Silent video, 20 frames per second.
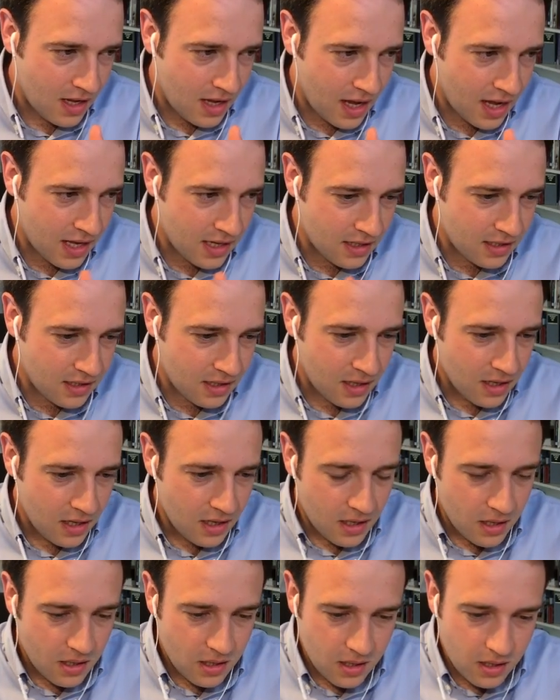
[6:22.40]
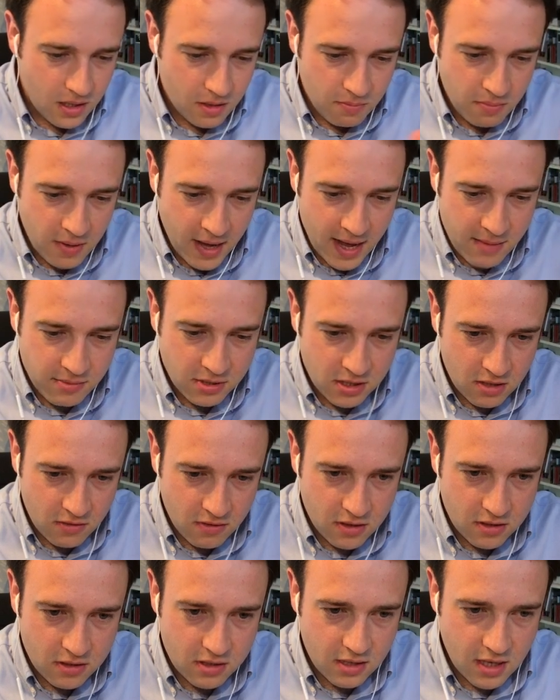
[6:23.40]
And perhaps there
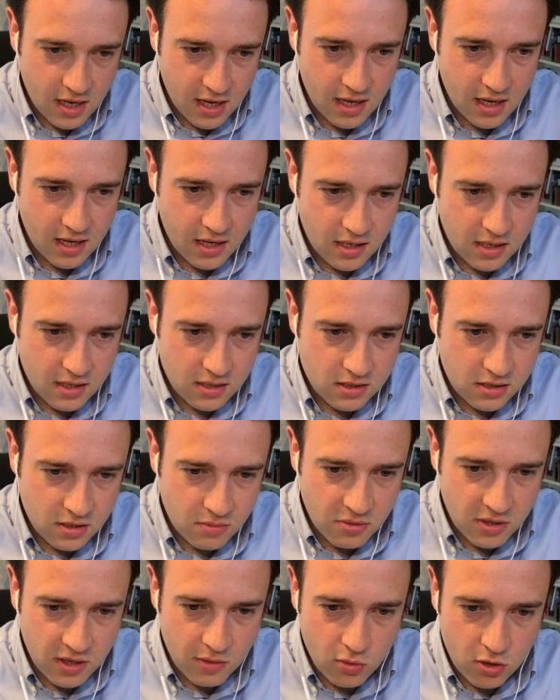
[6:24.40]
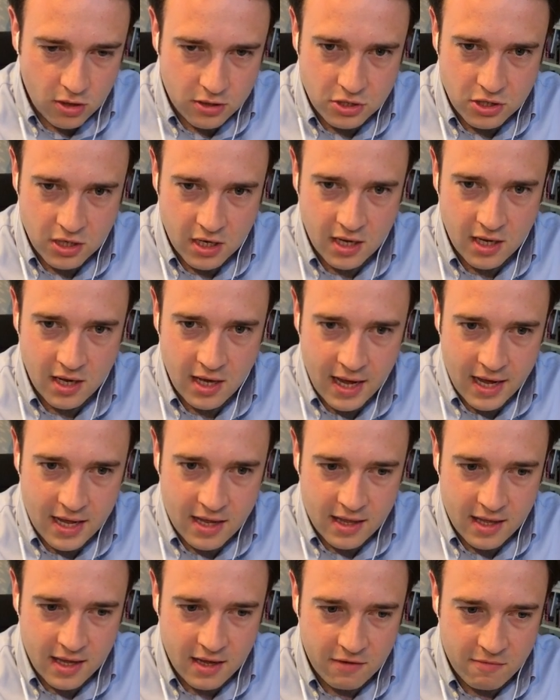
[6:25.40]
is uh, somebody watching
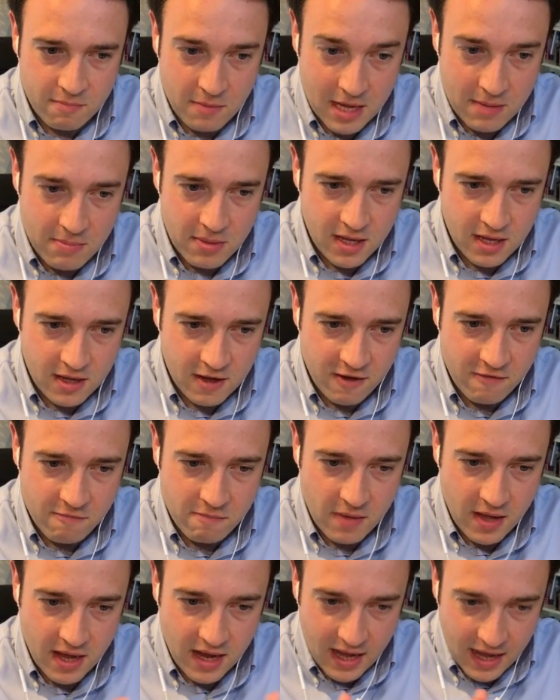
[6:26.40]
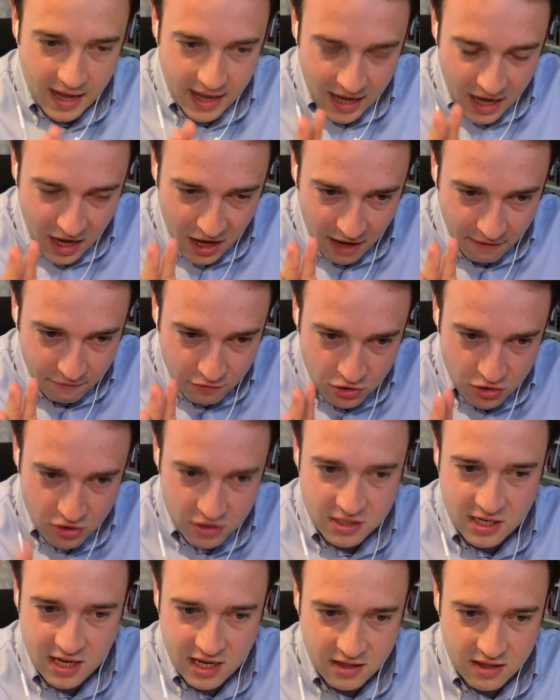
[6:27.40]
and they maybe have, have
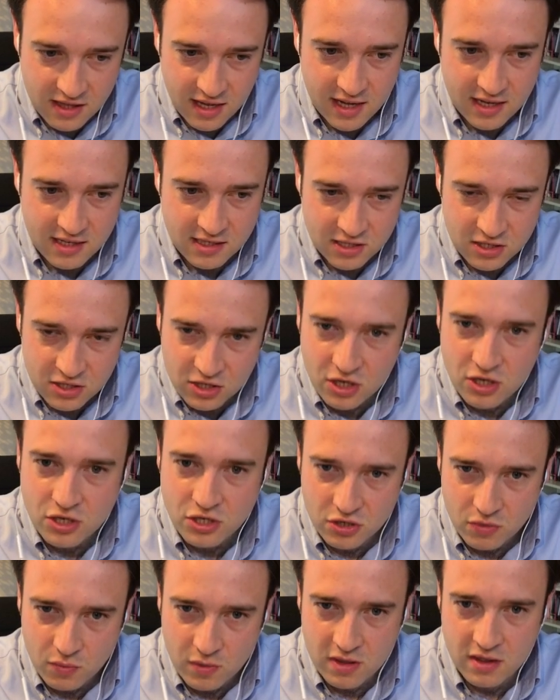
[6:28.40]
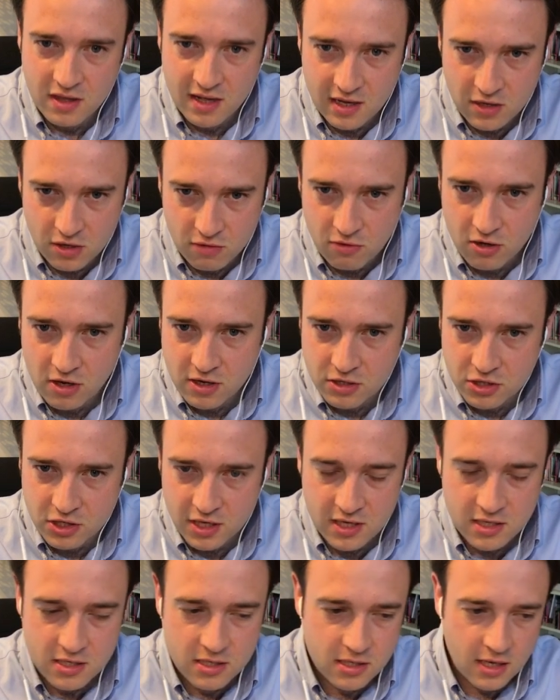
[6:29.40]
just had that discussion with their
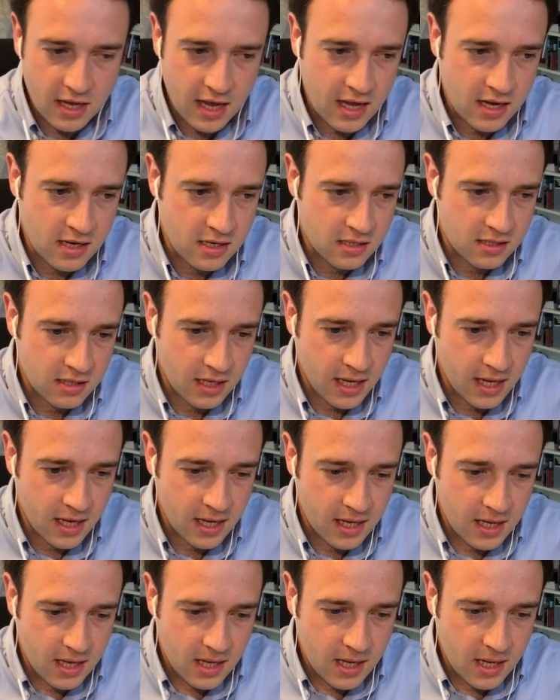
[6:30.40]
urologist and uh,